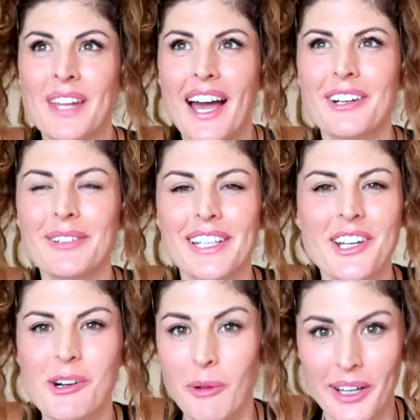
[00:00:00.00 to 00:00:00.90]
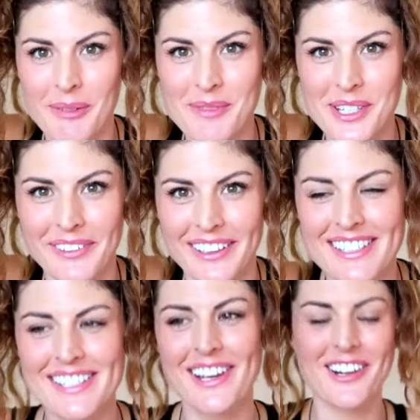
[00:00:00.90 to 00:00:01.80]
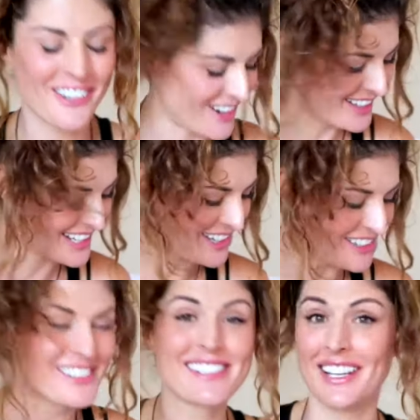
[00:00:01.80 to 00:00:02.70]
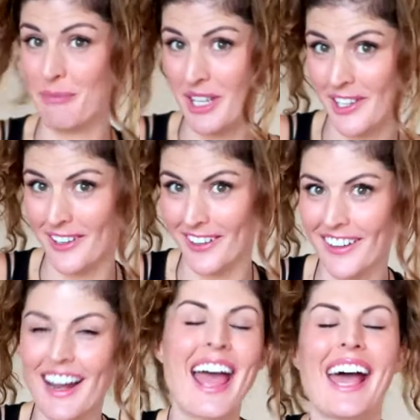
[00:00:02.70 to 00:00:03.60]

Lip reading: I don't really know what I'm doing. So all I know is that I'm here